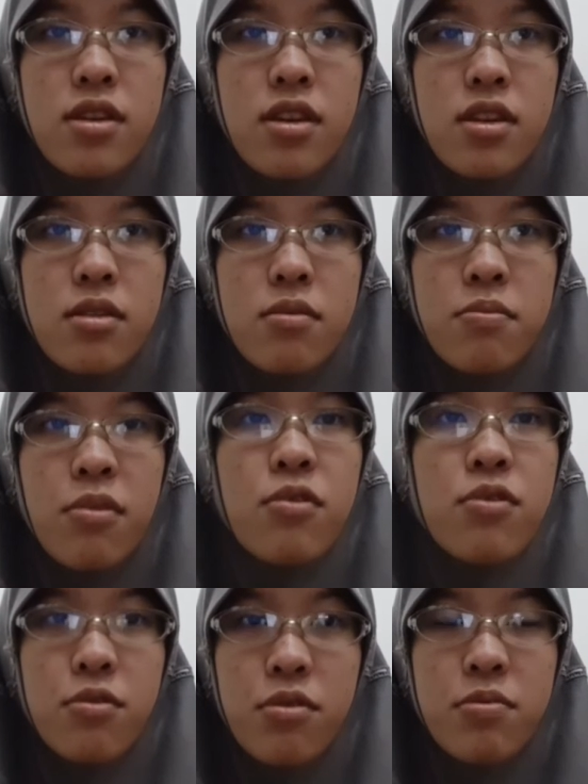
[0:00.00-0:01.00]
in
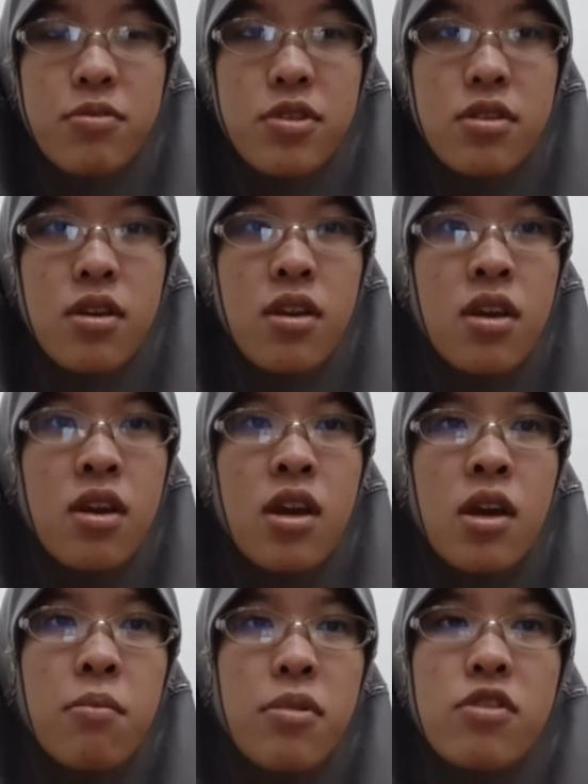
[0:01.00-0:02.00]
both groups,
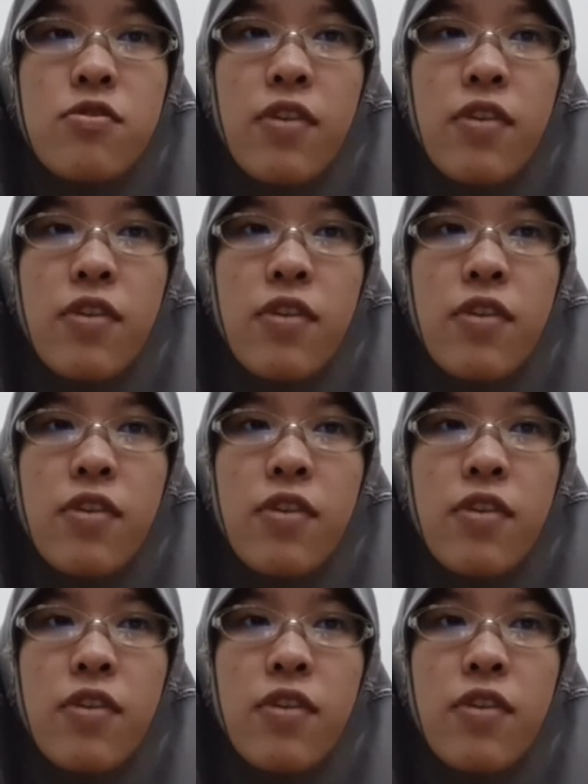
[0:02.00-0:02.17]
but the